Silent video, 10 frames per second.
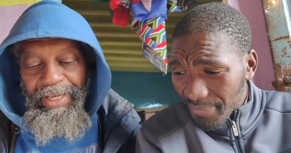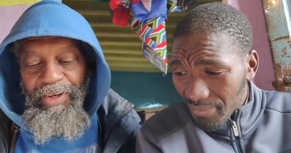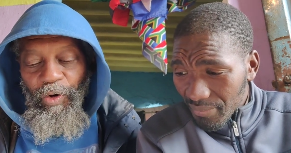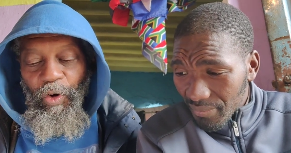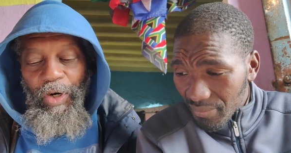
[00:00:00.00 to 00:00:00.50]

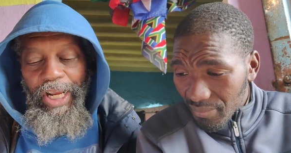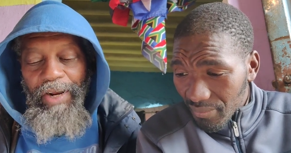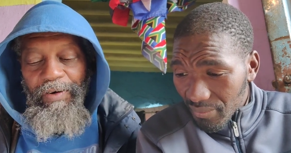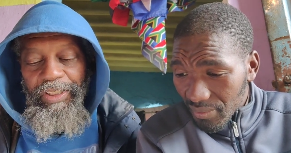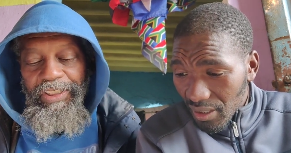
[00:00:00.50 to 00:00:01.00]
Speaker 1: in all
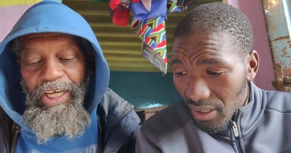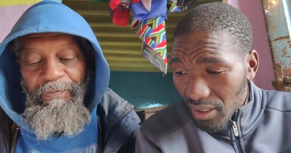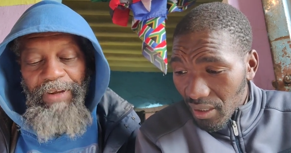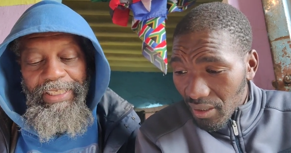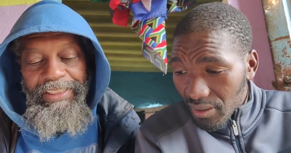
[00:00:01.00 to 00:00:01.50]
areas
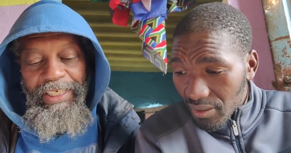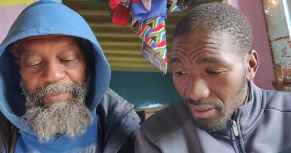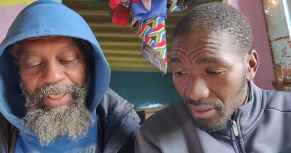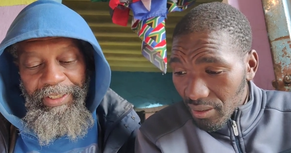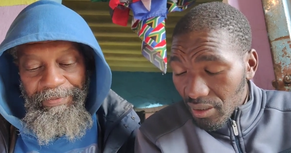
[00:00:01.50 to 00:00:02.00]
of
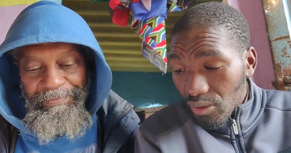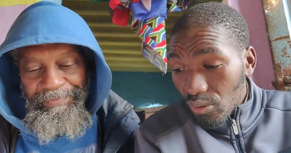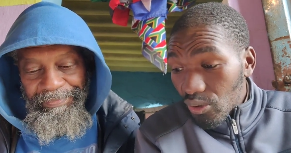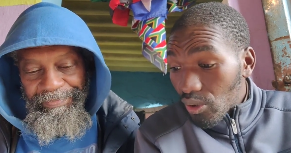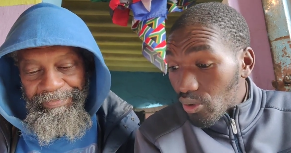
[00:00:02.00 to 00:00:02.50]
activity
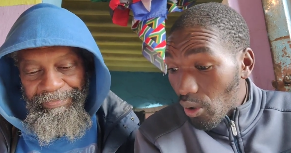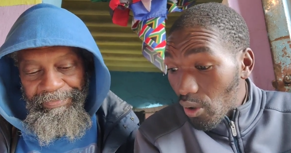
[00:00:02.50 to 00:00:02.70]
9